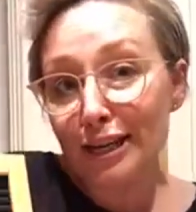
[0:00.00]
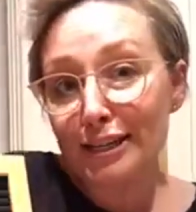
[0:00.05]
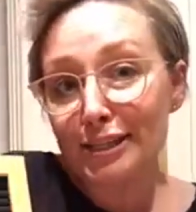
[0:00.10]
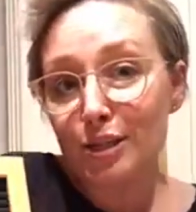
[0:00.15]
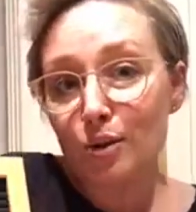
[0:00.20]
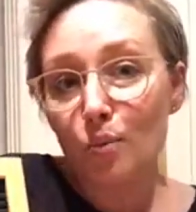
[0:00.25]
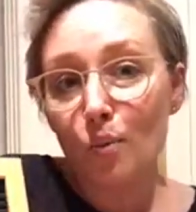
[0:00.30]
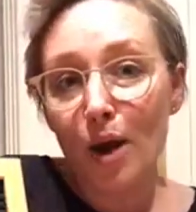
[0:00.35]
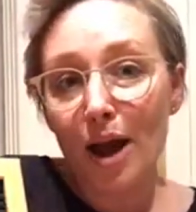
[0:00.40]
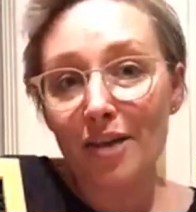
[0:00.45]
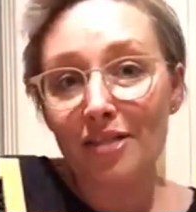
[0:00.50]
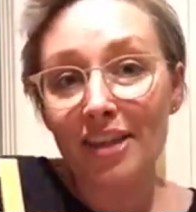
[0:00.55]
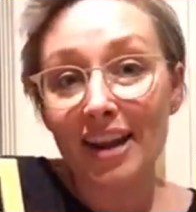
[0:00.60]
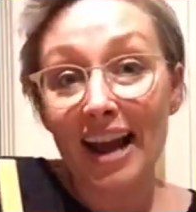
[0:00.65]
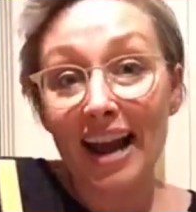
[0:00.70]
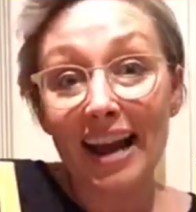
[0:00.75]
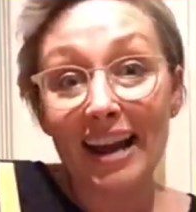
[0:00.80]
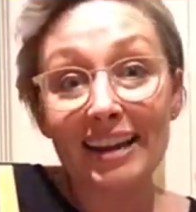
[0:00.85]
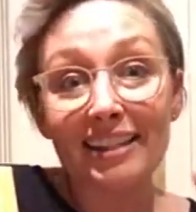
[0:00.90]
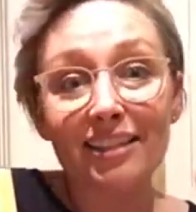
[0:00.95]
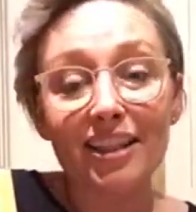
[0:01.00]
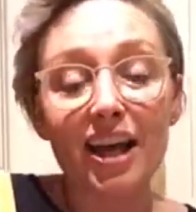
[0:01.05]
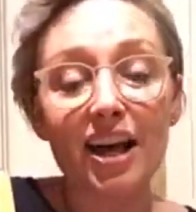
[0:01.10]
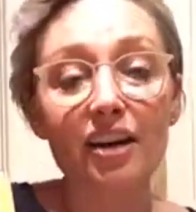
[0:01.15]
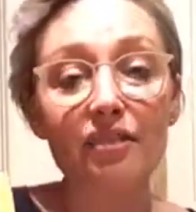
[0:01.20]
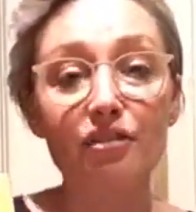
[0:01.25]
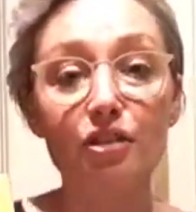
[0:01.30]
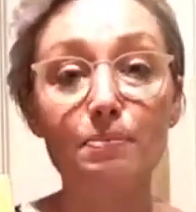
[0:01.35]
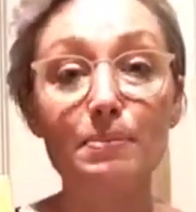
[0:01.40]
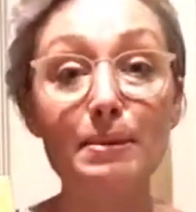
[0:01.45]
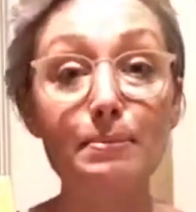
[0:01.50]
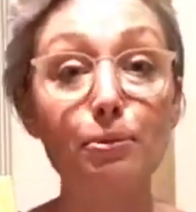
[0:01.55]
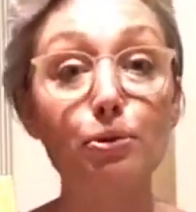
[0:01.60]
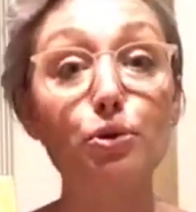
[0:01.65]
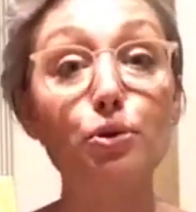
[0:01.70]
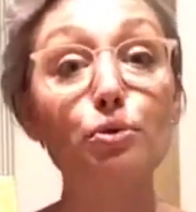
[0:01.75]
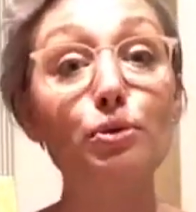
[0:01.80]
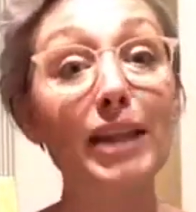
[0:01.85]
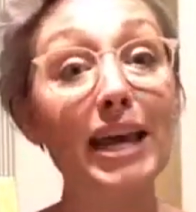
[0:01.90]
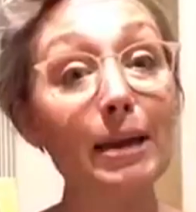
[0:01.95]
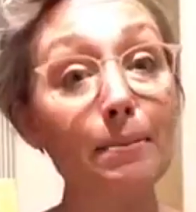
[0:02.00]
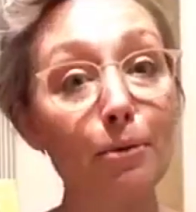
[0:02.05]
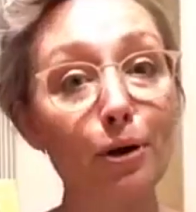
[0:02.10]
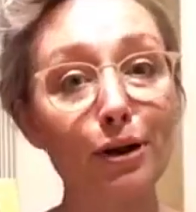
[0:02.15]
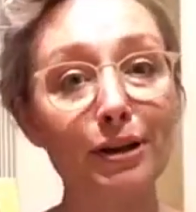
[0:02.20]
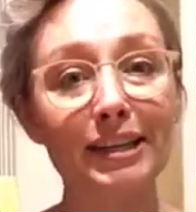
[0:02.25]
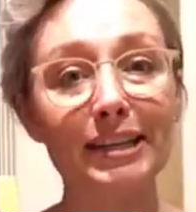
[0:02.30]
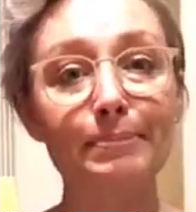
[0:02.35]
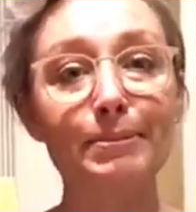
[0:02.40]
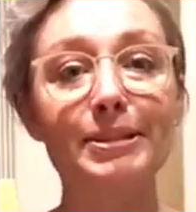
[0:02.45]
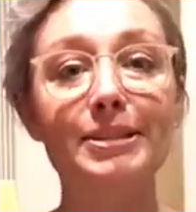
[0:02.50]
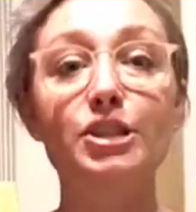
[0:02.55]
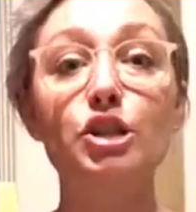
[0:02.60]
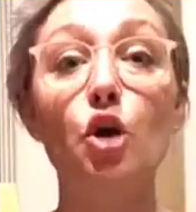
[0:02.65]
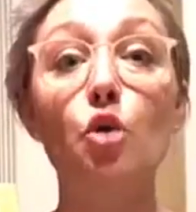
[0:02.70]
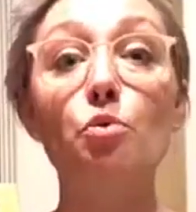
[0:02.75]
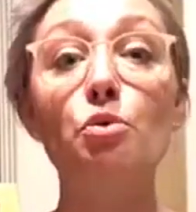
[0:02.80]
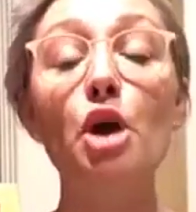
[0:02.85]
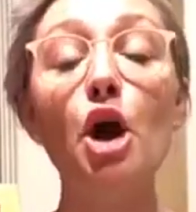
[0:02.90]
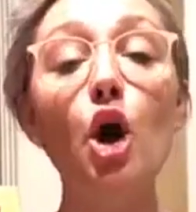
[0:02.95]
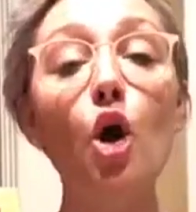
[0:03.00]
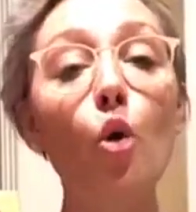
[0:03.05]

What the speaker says: It's a wine that I love for people who like Burgundy but don't